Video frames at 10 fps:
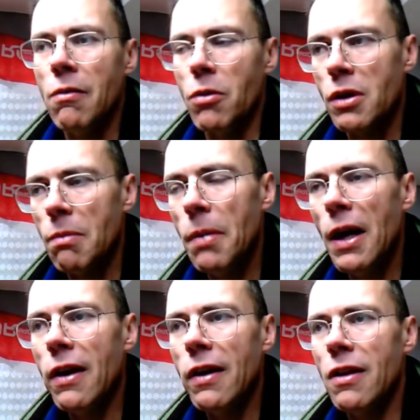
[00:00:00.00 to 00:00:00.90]
was a
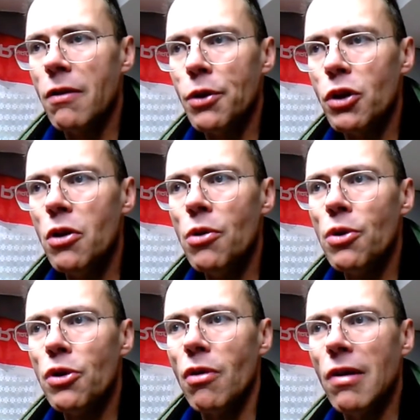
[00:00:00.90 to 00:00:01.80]
party that was
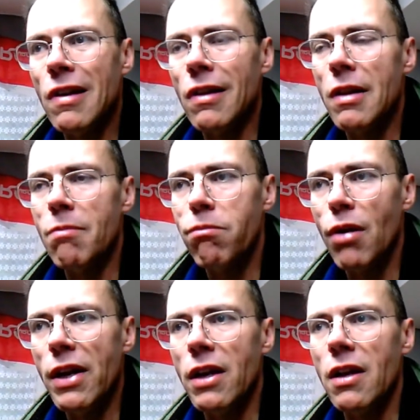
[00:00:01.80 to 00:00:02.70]
used to literally
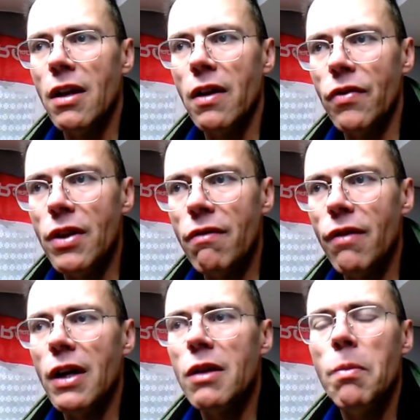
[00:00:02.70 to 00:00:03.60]
break,
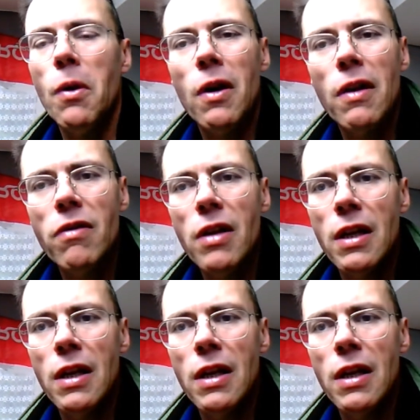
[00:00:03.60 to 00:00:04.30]
divide Poland,